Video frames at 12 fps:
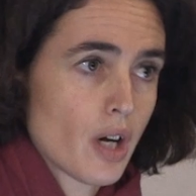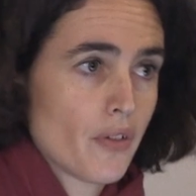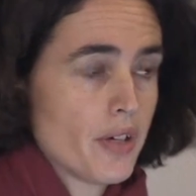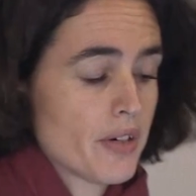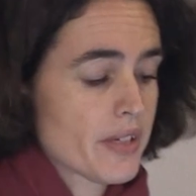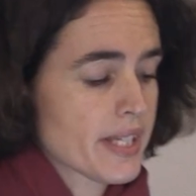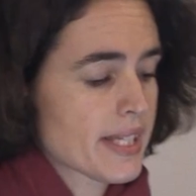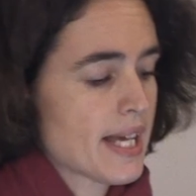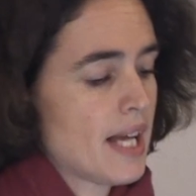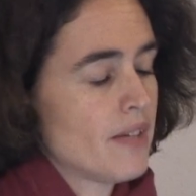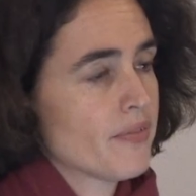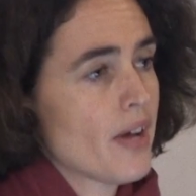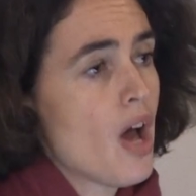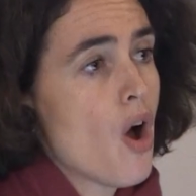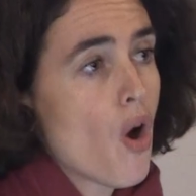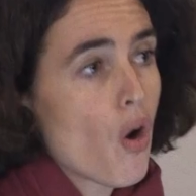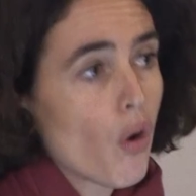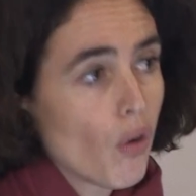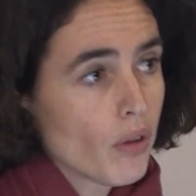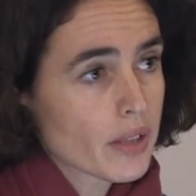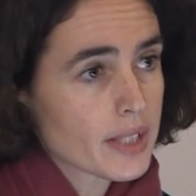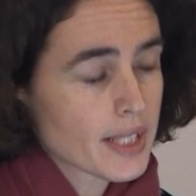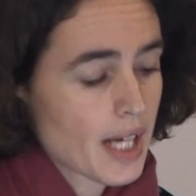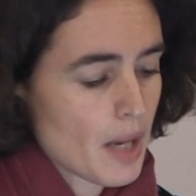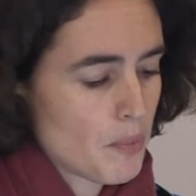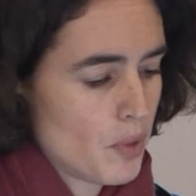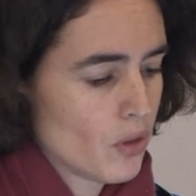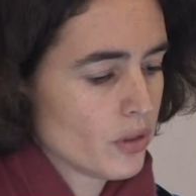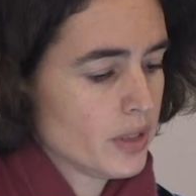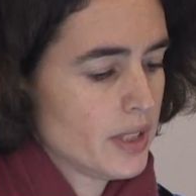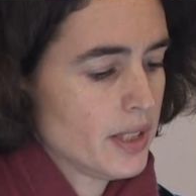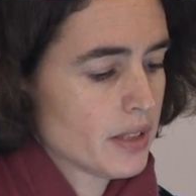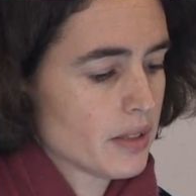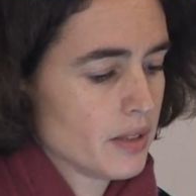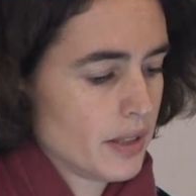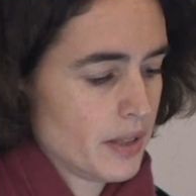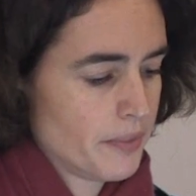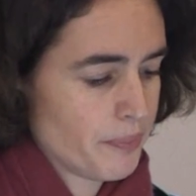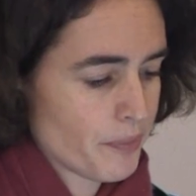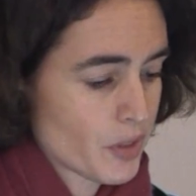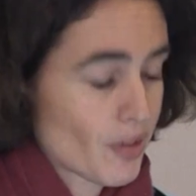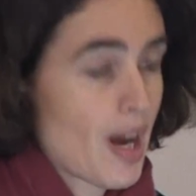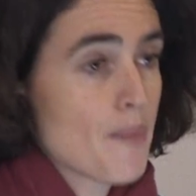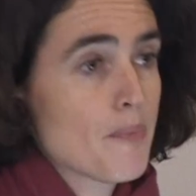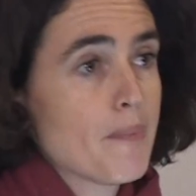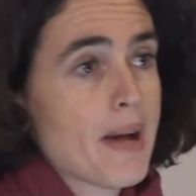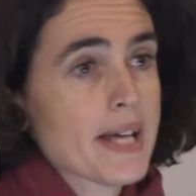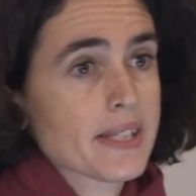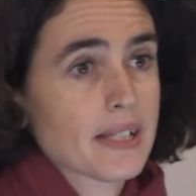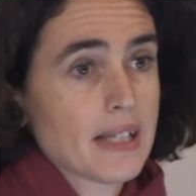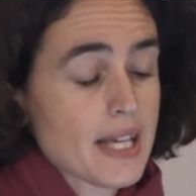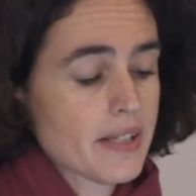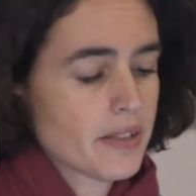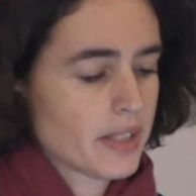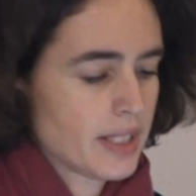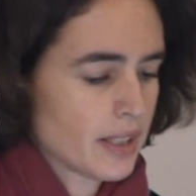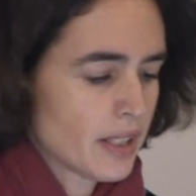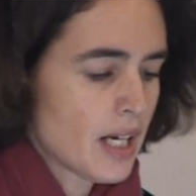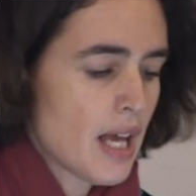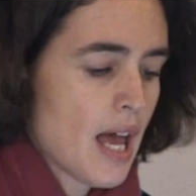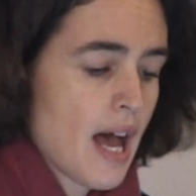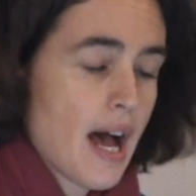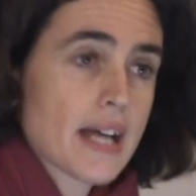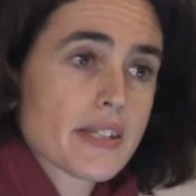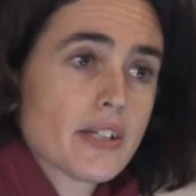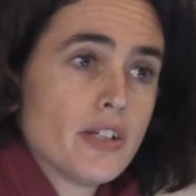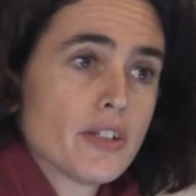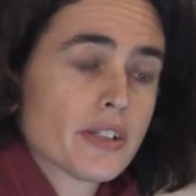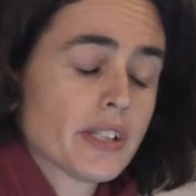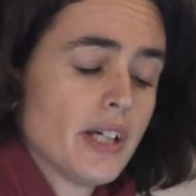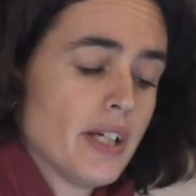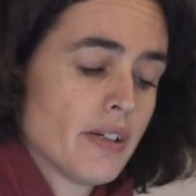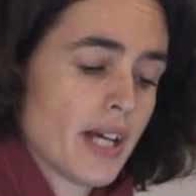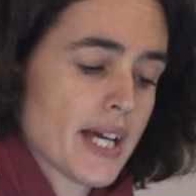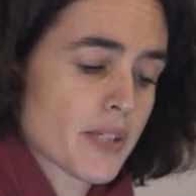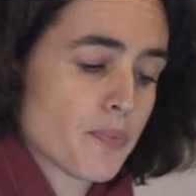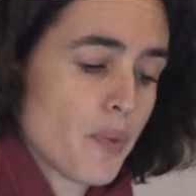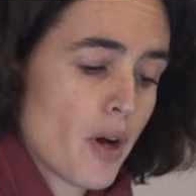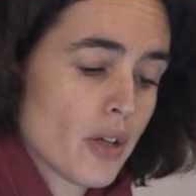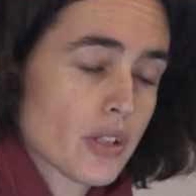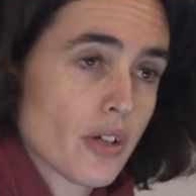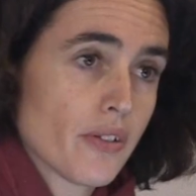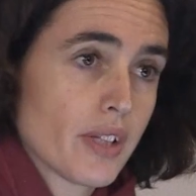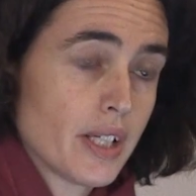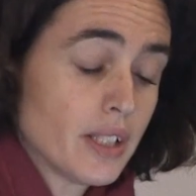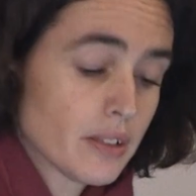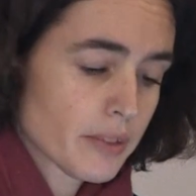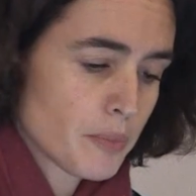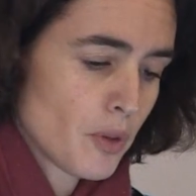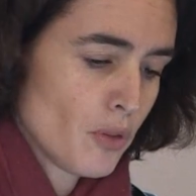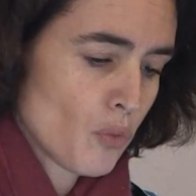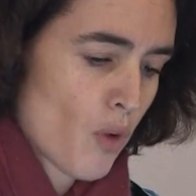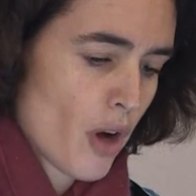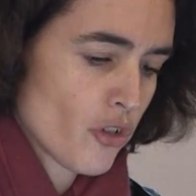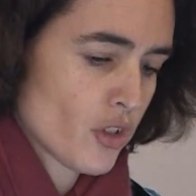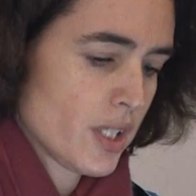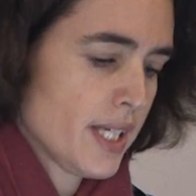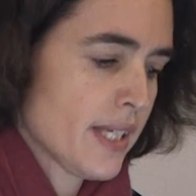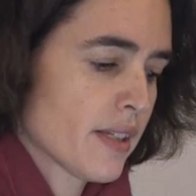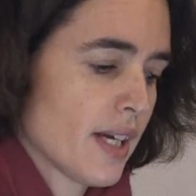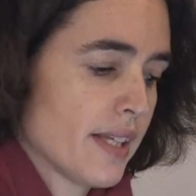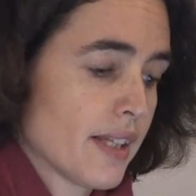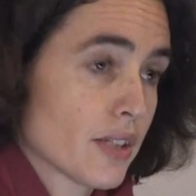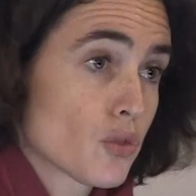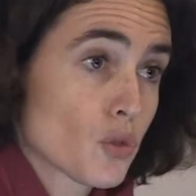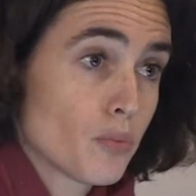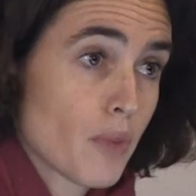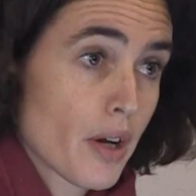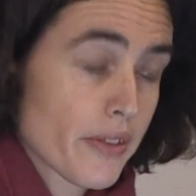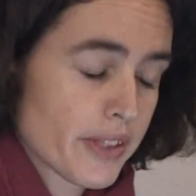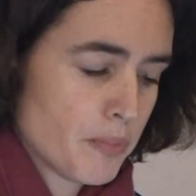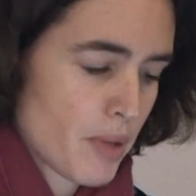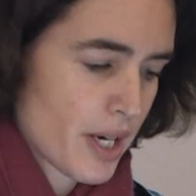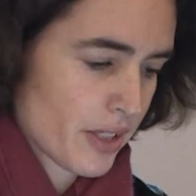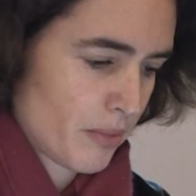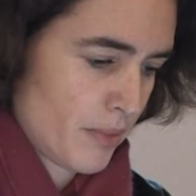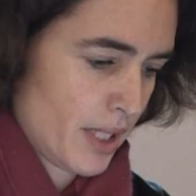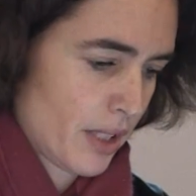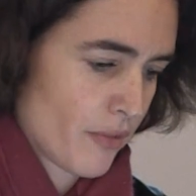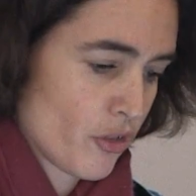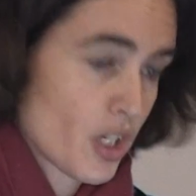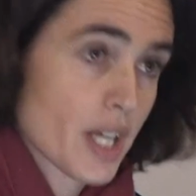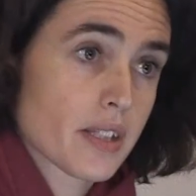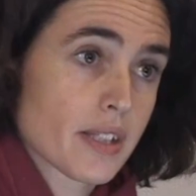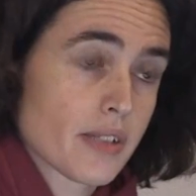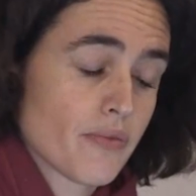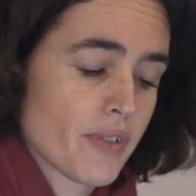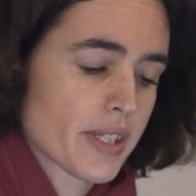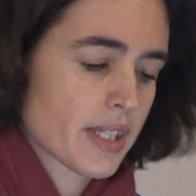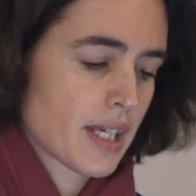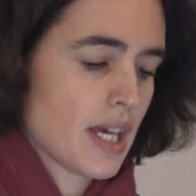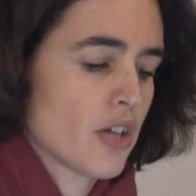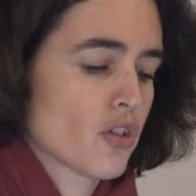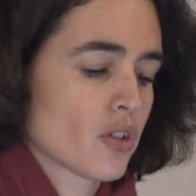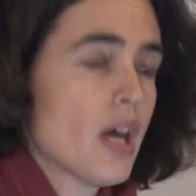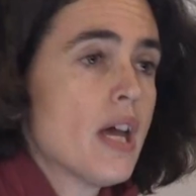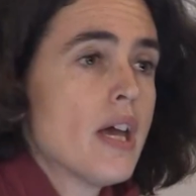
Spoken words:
of herself holding a bloody Trump mask last year, has earned her a spot on the Interpol watch list and a 2-month Department of Justice investigation